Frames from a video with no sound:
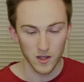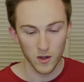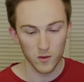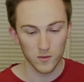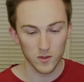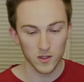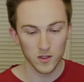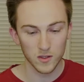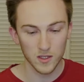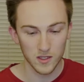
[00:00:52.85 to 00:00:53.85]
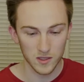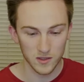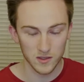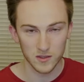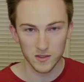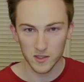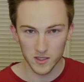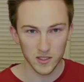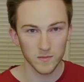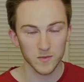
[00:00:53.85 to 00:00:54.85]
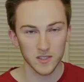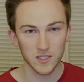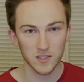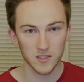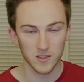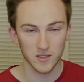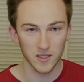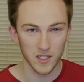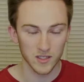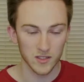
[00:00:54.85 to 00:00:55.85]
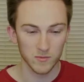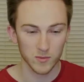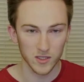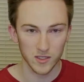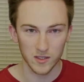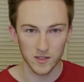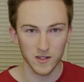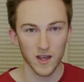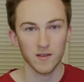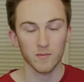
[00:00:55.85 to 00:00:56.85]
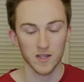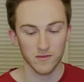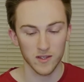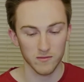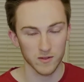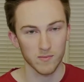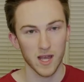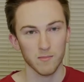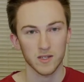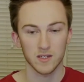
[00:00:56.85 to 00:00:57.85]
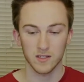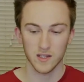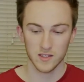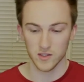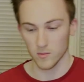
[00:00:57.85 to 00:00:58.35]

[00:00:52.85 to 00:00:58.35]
overall, it's good to complete your collection, but not my favorite map. That's